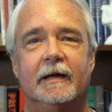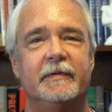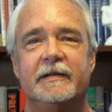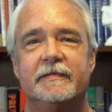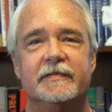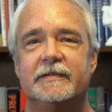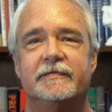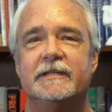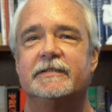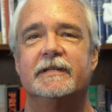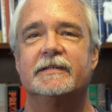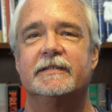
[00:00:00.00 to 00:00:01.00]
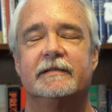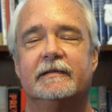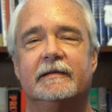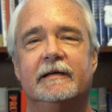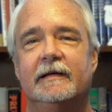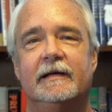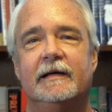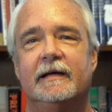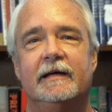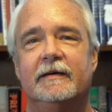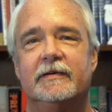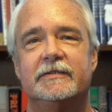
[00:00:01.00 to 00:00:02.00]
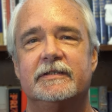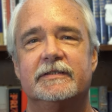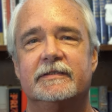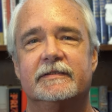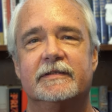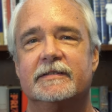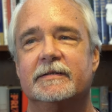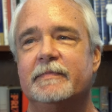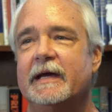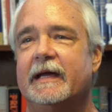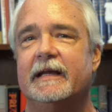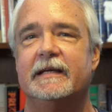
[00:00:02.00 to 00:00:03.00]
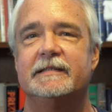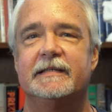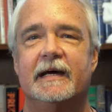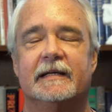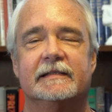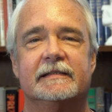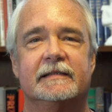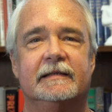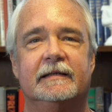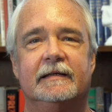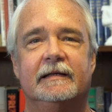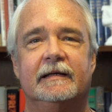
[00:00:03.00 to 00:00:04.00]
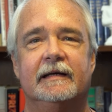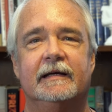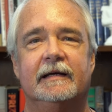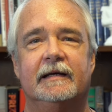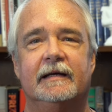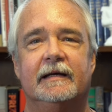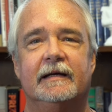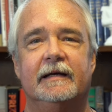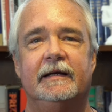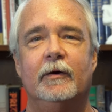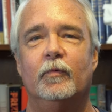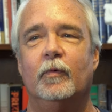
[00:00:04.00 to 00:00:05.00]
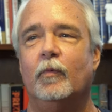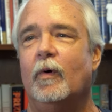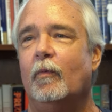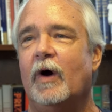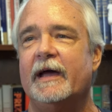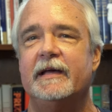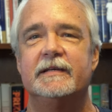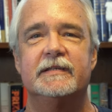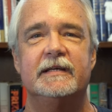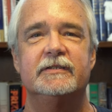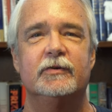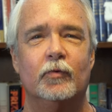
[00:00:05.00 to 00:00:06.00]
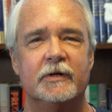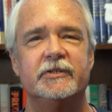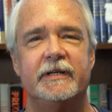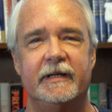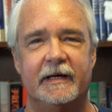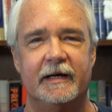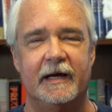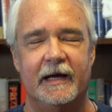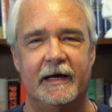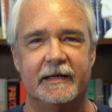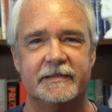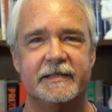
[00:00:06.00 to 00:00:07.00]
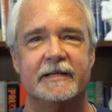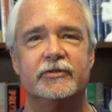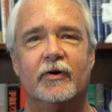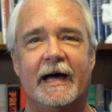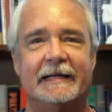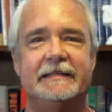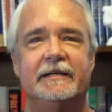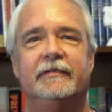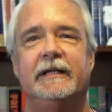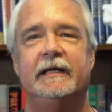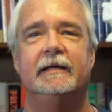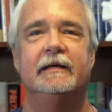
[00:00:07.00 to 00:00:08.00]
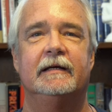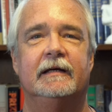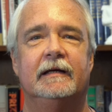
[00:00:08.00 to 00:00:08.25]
I mean, this, this doesn't this just doesn't make any sense. You know, wh why is, is an orgy an essential activity?